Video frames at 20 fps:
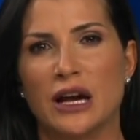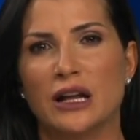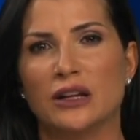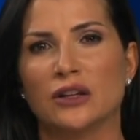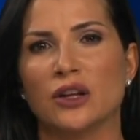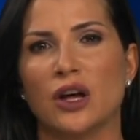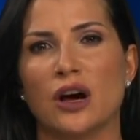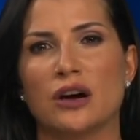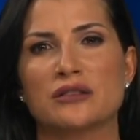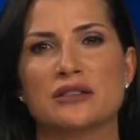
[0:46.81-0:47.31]

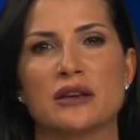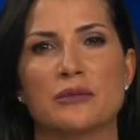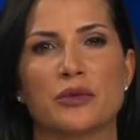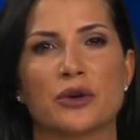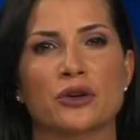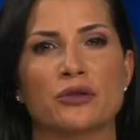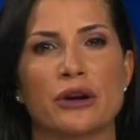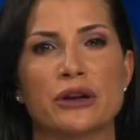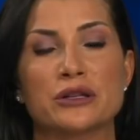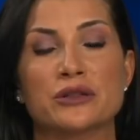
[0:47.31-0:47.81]
laws that
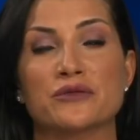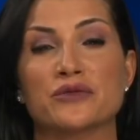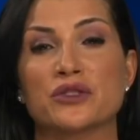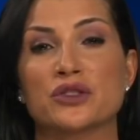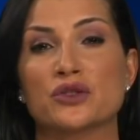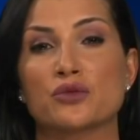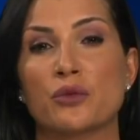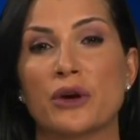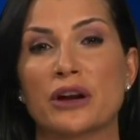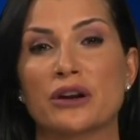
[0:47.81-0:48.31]
progressives
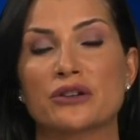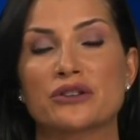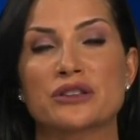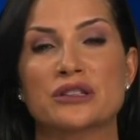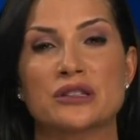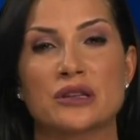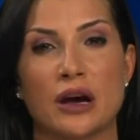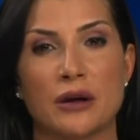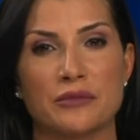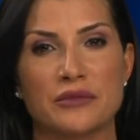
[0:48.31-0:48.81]
swear
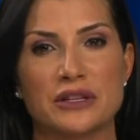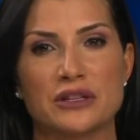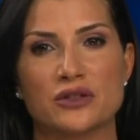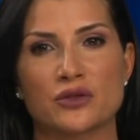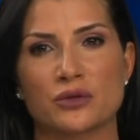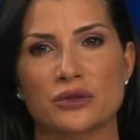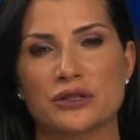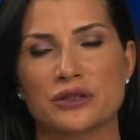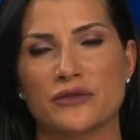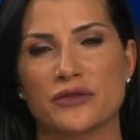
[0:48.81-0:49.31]
stop these
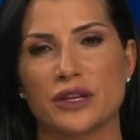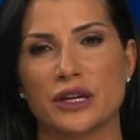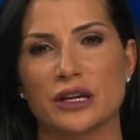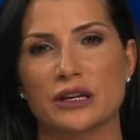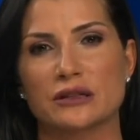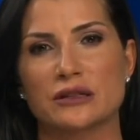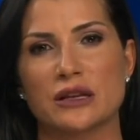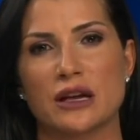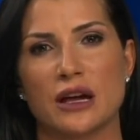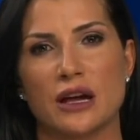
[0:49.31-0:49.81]
sorts of
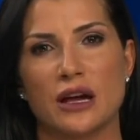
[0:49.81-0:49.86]
things,